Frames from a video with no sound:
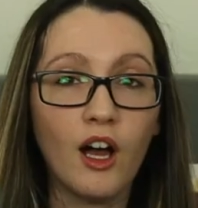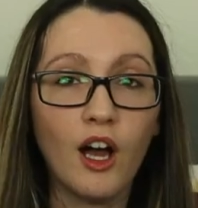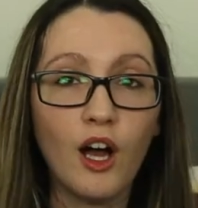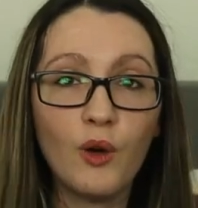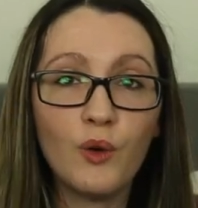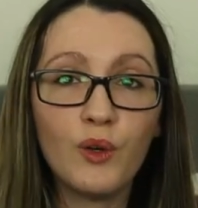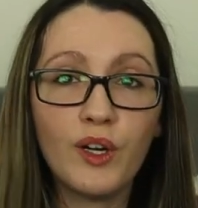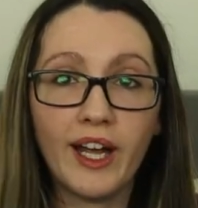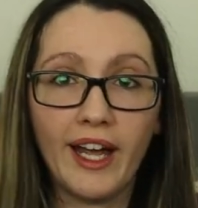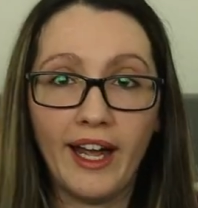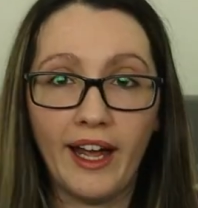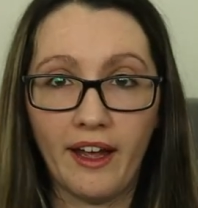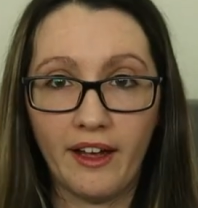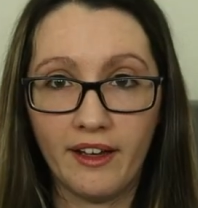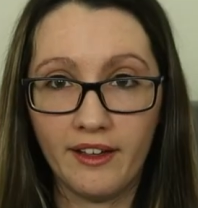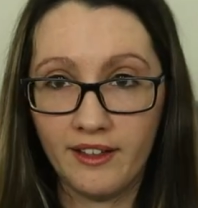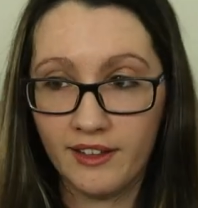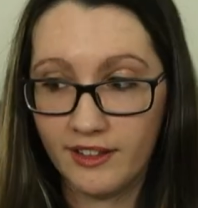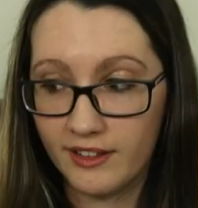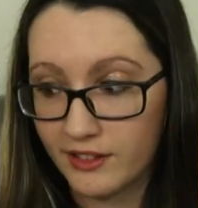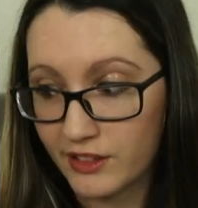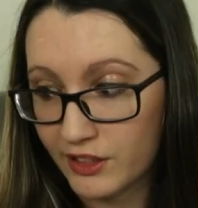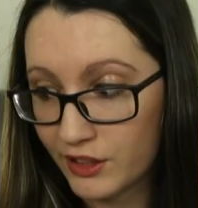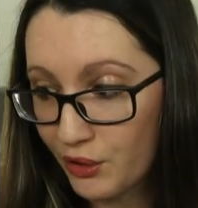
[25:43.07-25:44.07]
Okay,
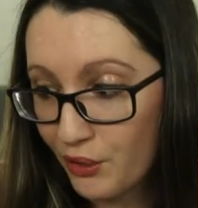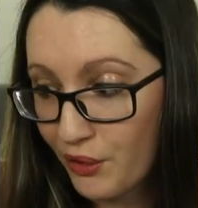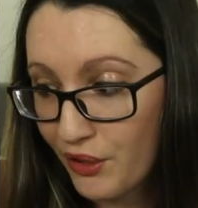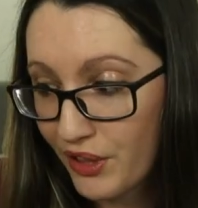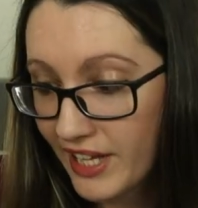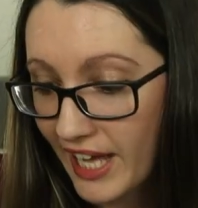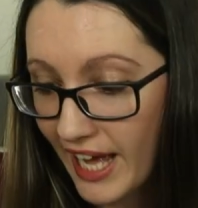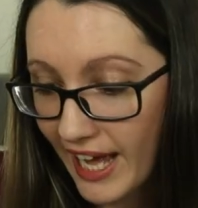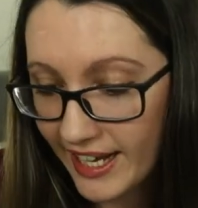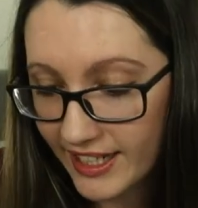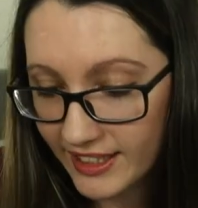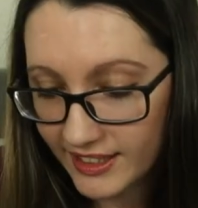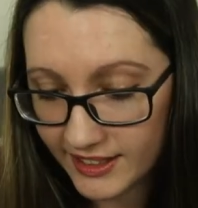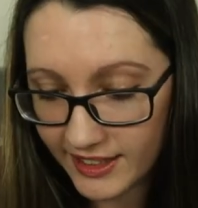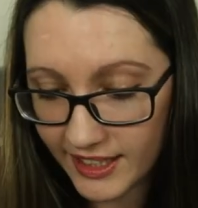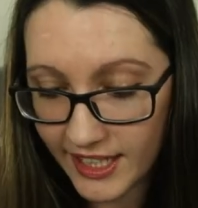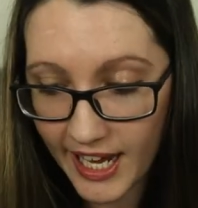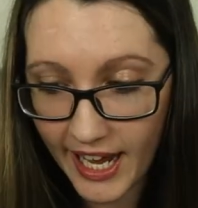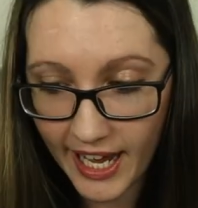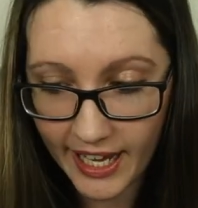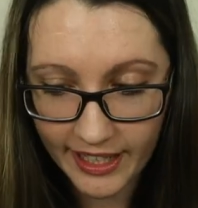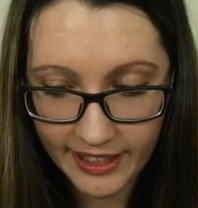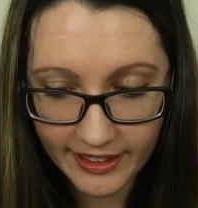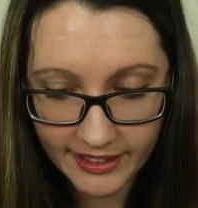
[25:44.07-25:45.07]
so that is
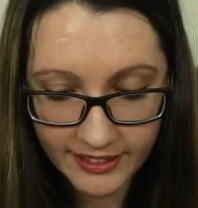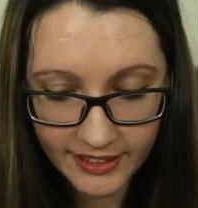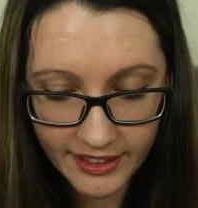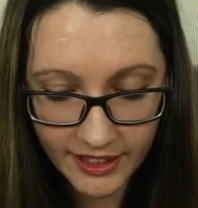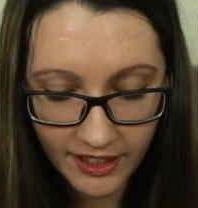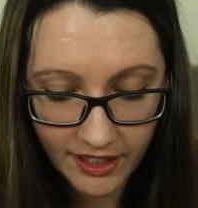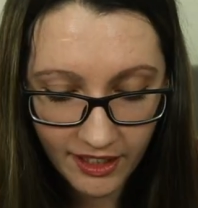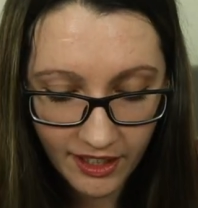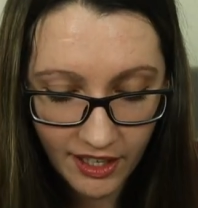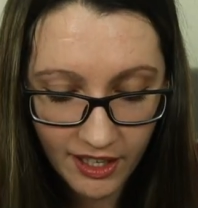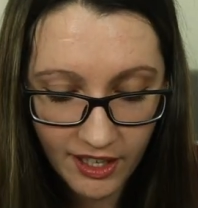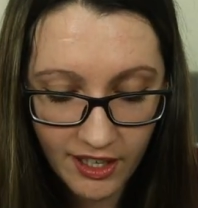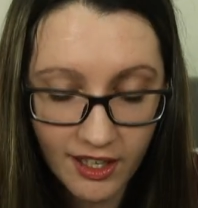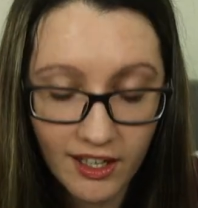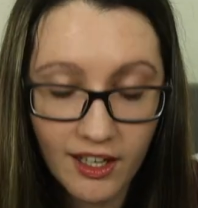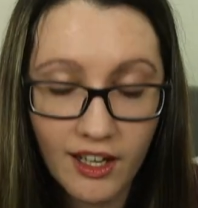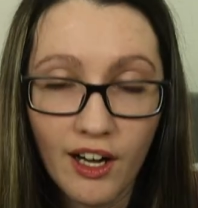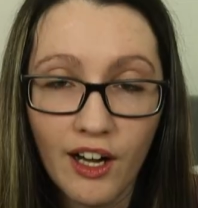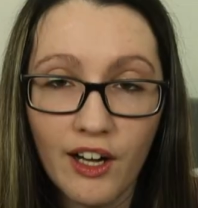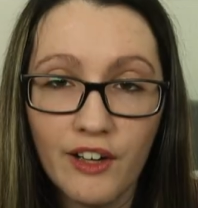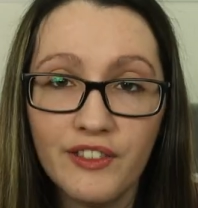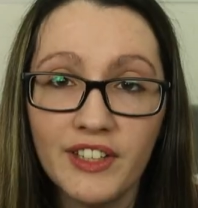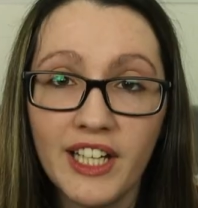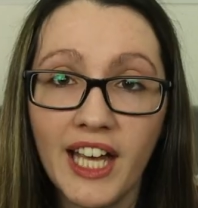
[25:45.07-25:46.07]
the end
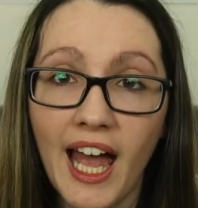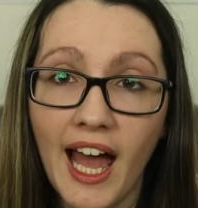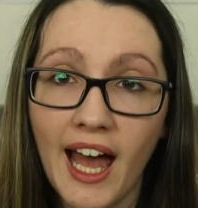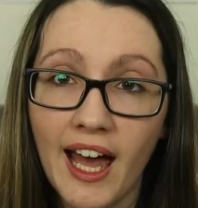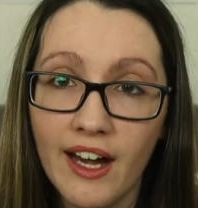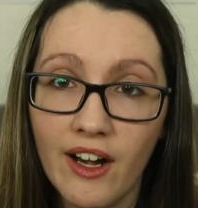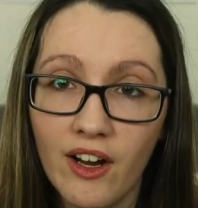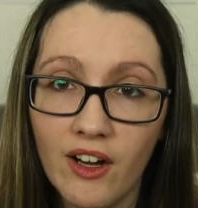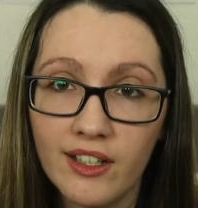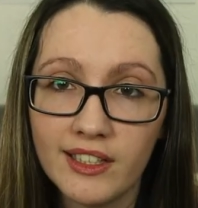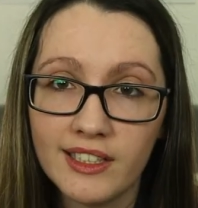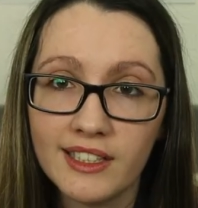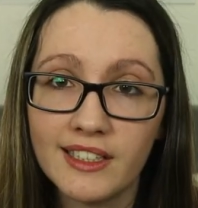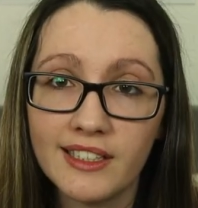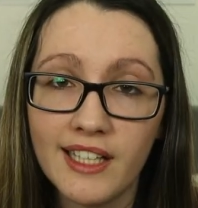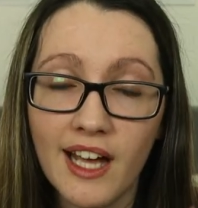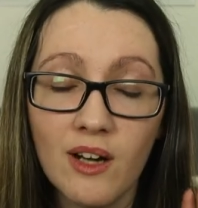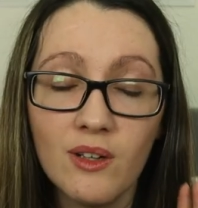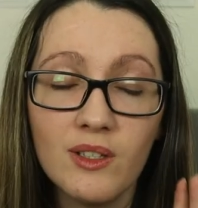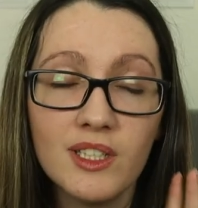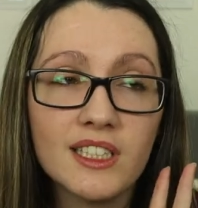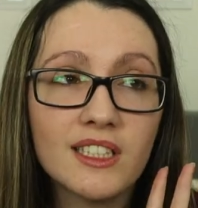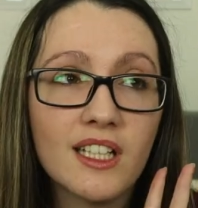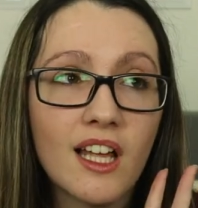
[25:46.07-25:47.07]
of the add-ons.
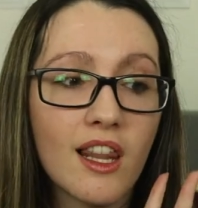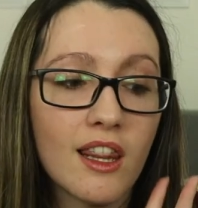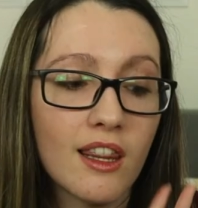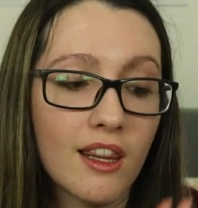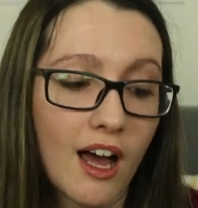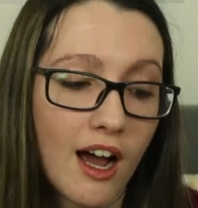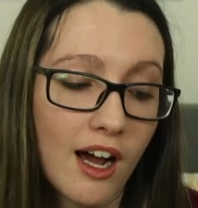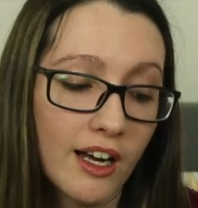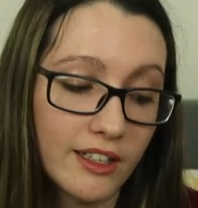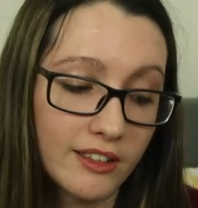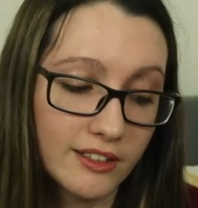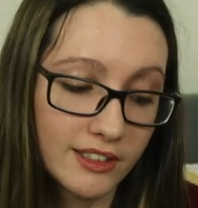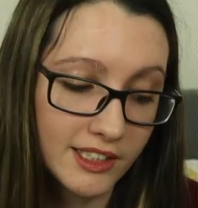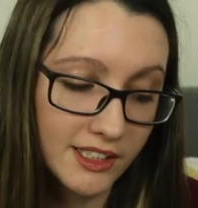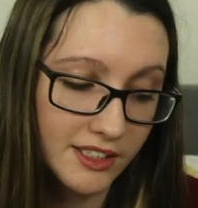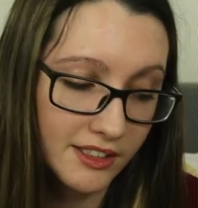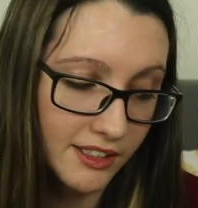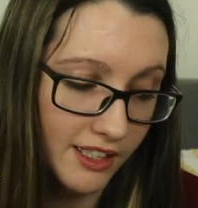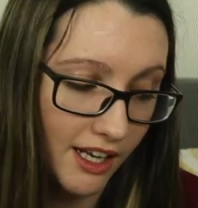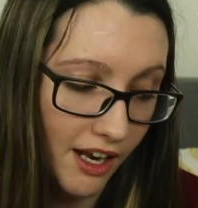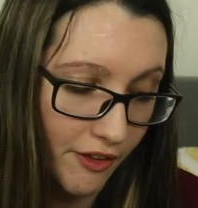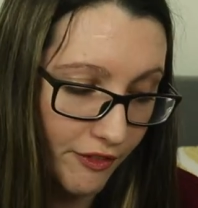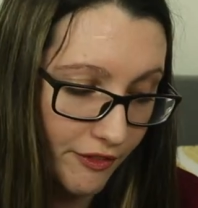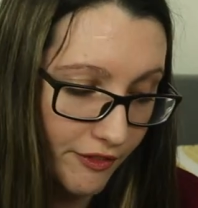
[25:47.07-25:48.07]
That was a lot of
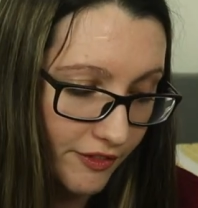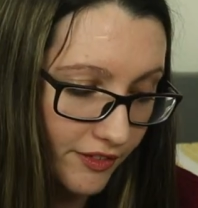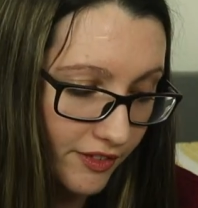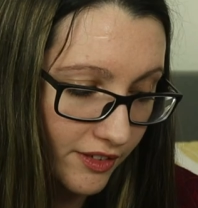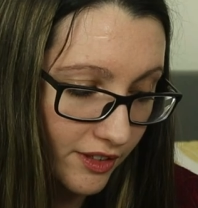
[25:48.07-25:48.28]
stuff.